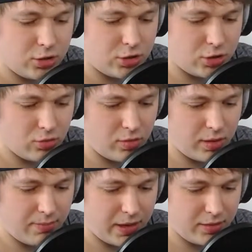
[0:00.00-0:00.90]
So
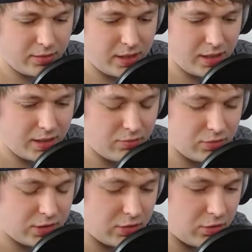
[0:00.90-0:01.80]
apparently he
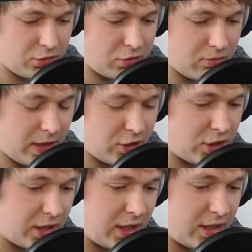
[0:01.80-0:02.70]
was also
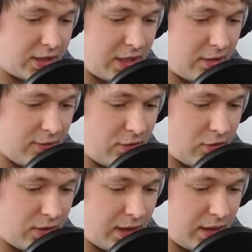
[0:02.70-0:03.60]
mentioning in this
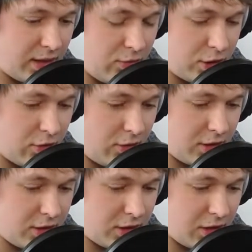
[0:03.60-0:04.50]
interview that he was
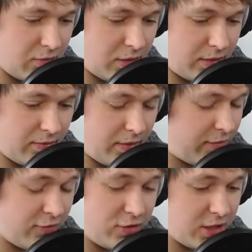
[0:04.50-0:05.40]
talking to someone a
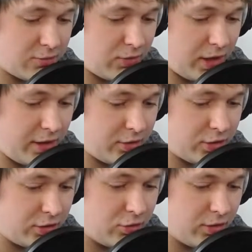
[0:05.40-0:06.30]
few days prior
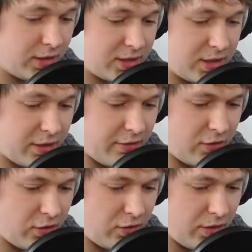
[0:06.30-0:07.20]
to doing this
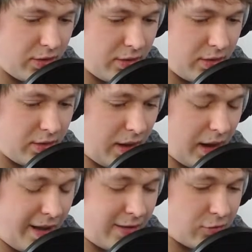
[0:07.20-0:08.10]
interview,
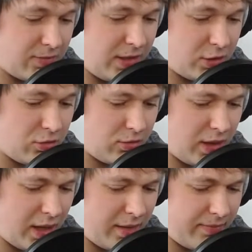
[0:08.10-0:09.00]
and he was being told
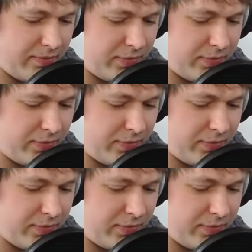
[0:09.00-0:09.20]
that